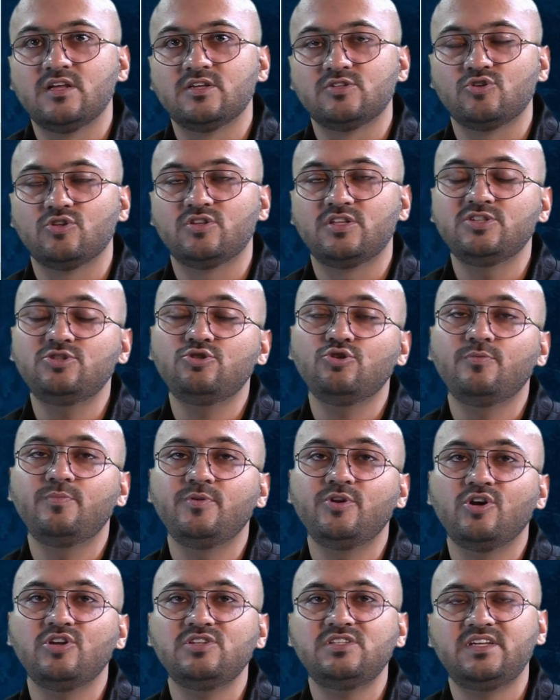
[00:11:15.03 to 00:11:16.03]
So this should
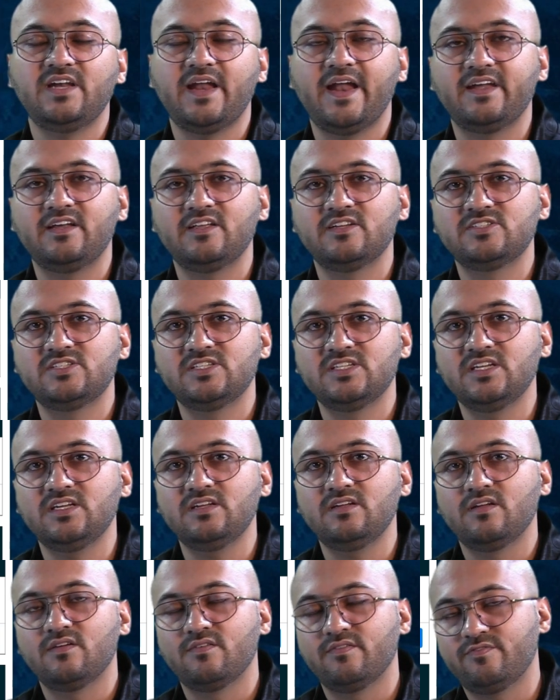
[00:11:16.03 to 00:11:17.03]
be your
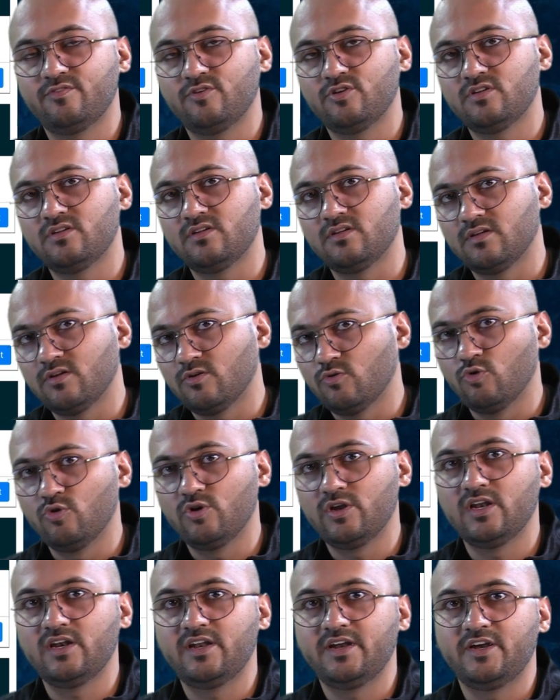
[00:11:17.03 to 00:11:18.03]
strategy for
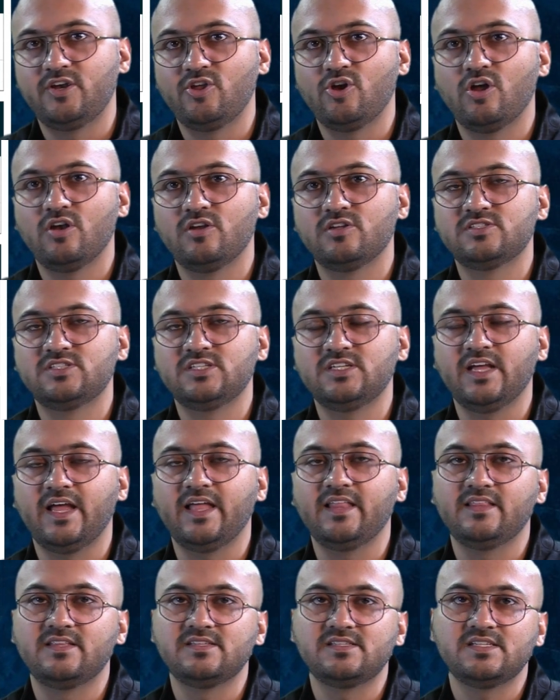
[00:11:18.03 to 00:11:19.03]
oral radiology,
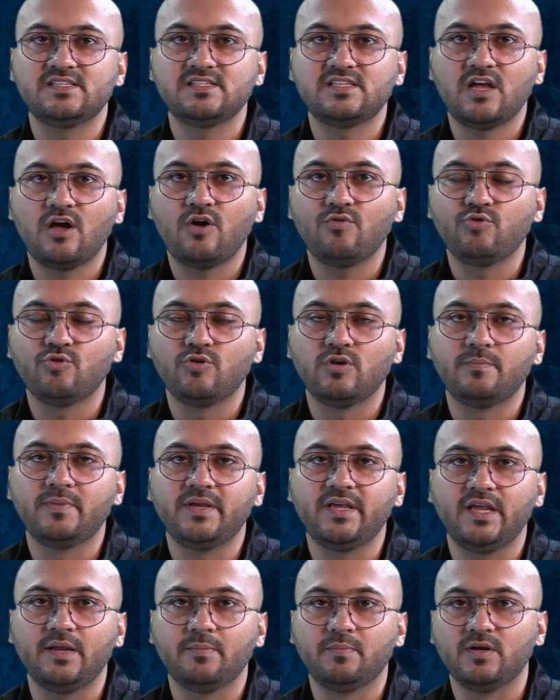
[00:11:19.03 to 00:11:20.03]
and this is how you will
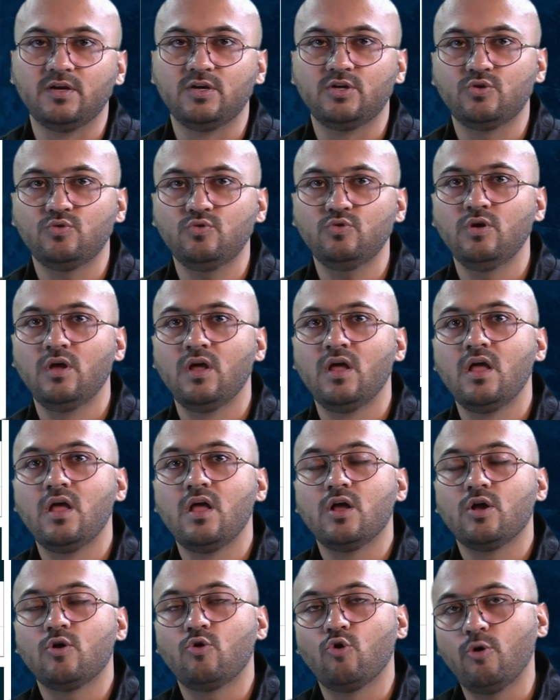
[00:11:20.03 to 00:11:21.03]
be able to
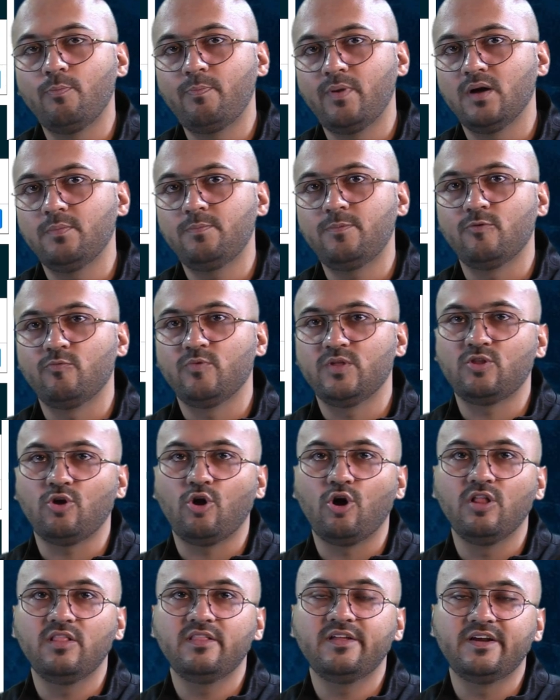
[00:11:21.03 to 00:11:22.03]
cope up with
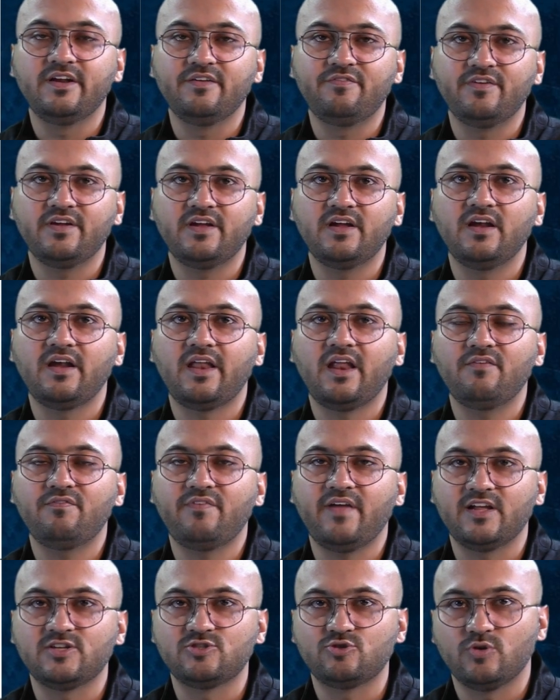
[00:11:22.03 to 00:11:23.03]
all the difficult and
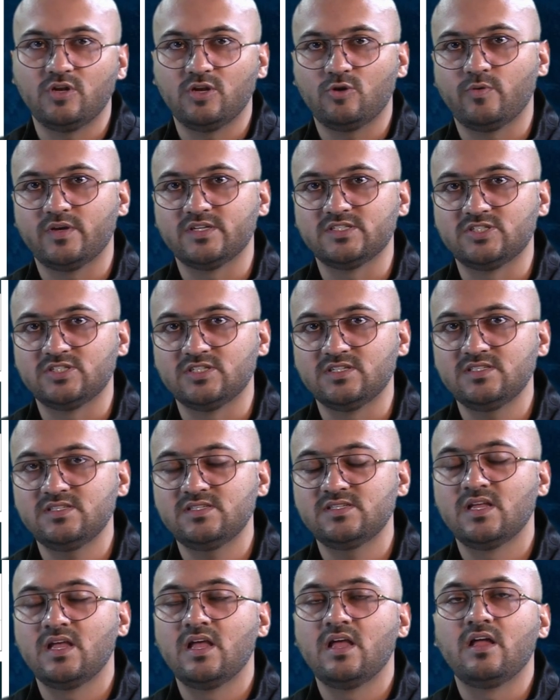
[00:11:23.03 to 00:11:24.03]
factual
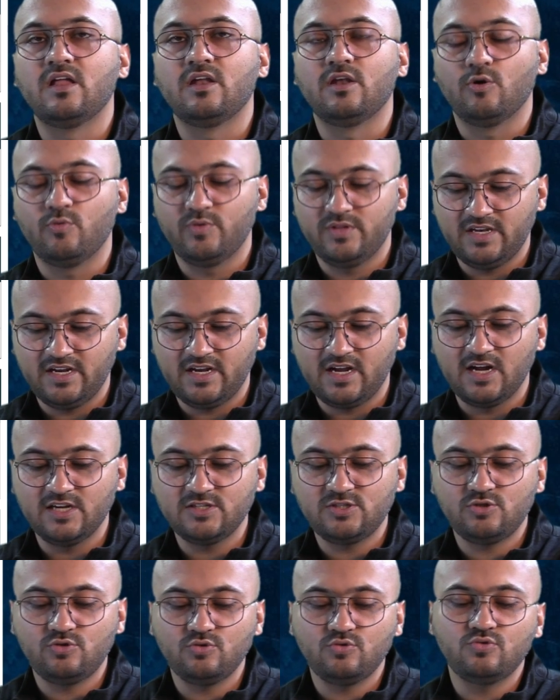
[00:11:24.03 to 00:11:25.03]
questions. Now, with
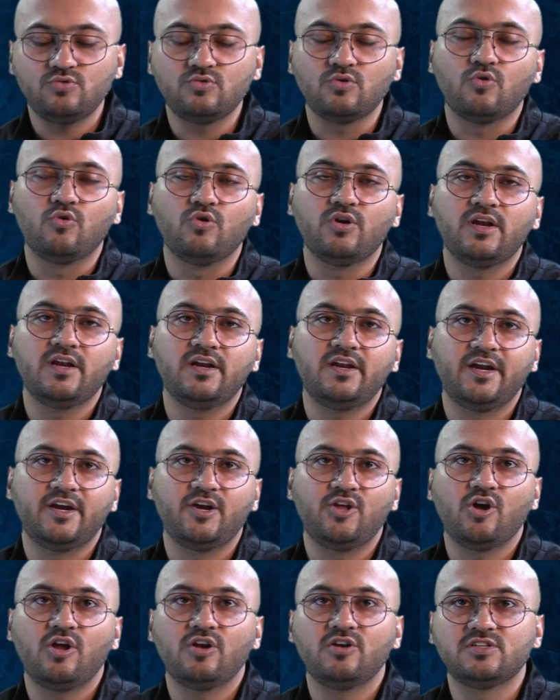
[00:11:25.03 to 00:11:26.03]
regards to oral
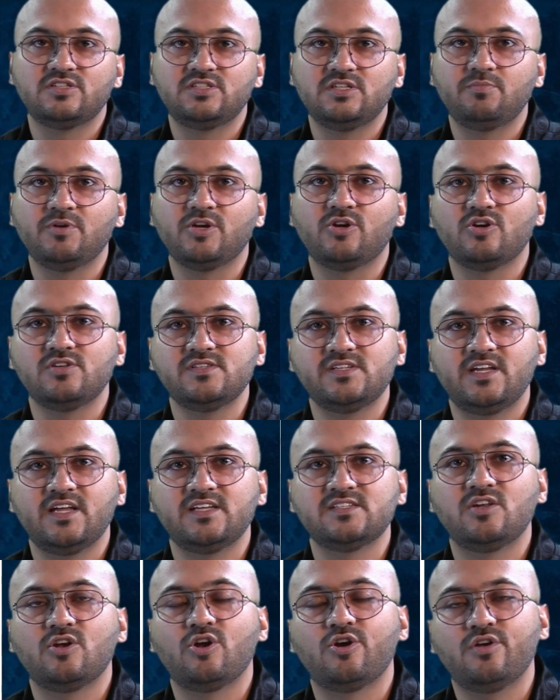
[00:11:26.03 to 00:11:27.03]
radiology, because it
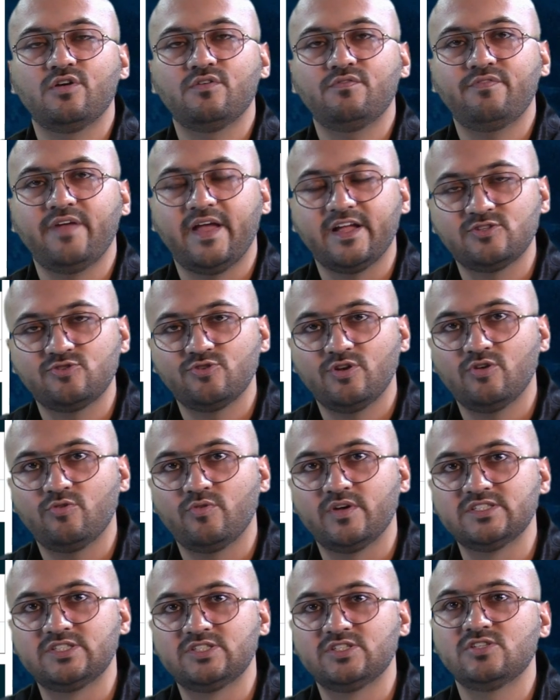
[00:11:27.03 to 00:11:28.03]
has a lot of factual
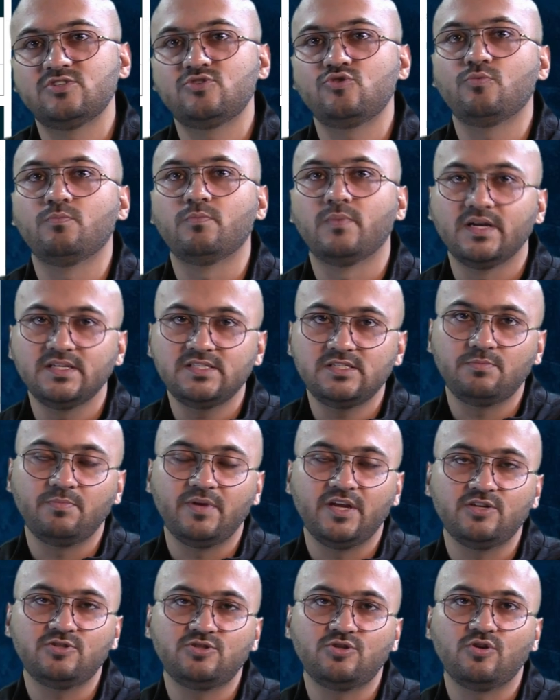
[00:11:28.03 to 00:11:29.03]
questions, you must
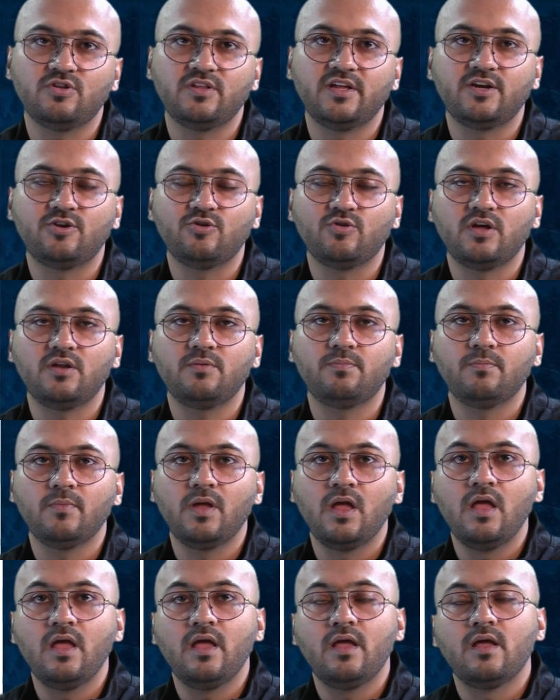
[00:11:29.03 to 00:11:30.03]
make sure that you are
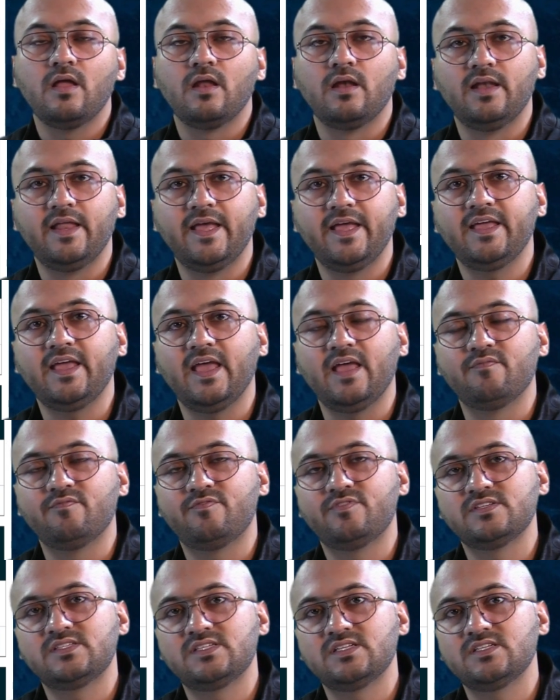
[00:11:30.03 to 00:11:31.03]
laying
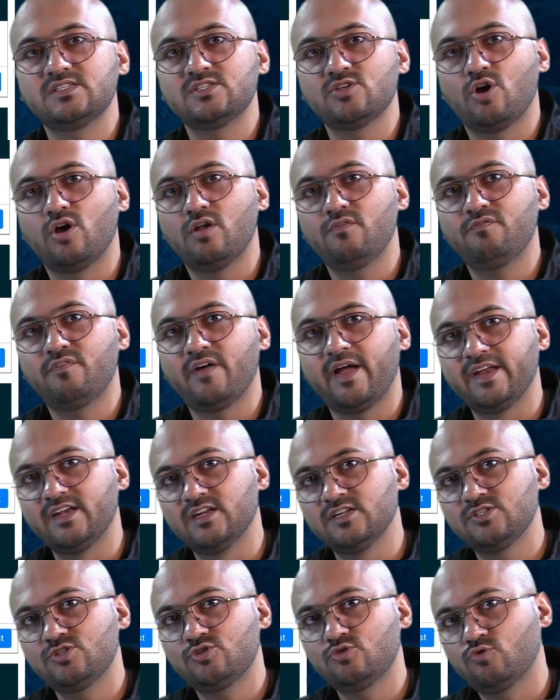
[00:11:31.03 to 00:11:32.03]
emphasis on
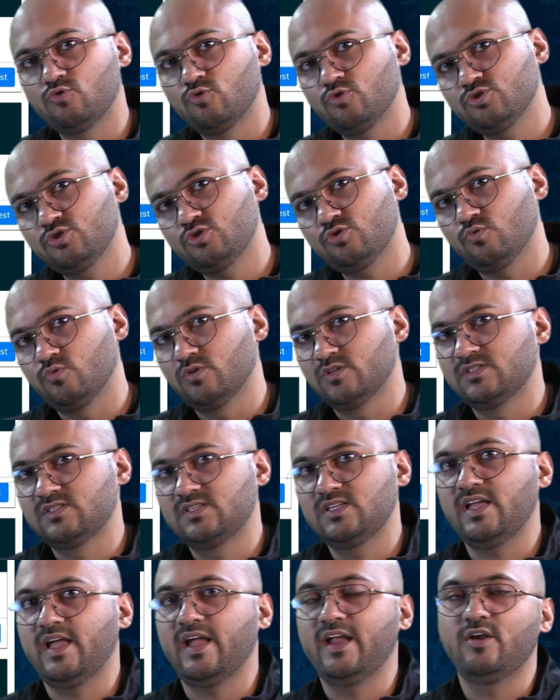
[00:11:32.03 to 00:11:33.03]
final strokes towards
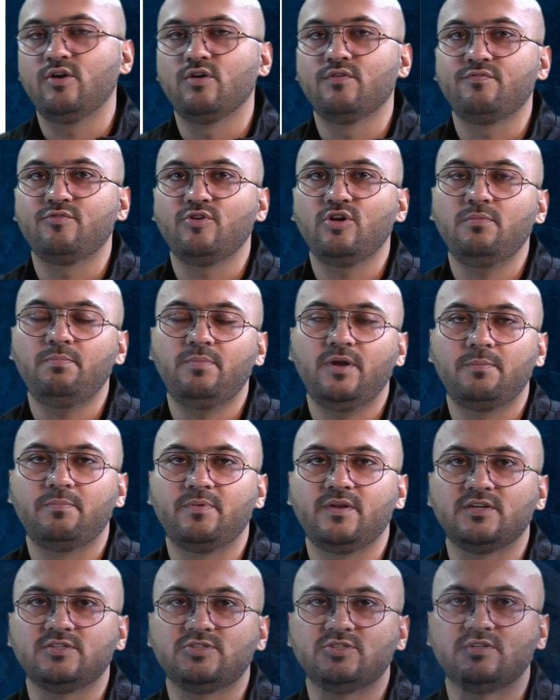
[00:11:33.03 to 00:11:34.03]
the end of your
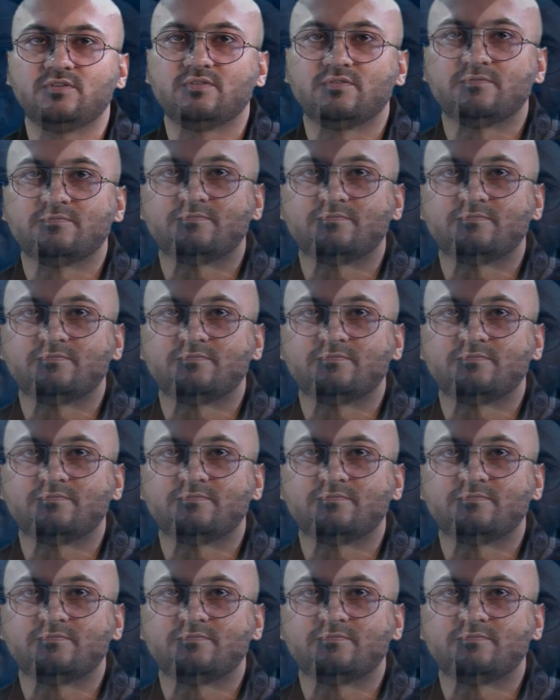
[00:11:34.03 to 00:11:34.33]
preparation.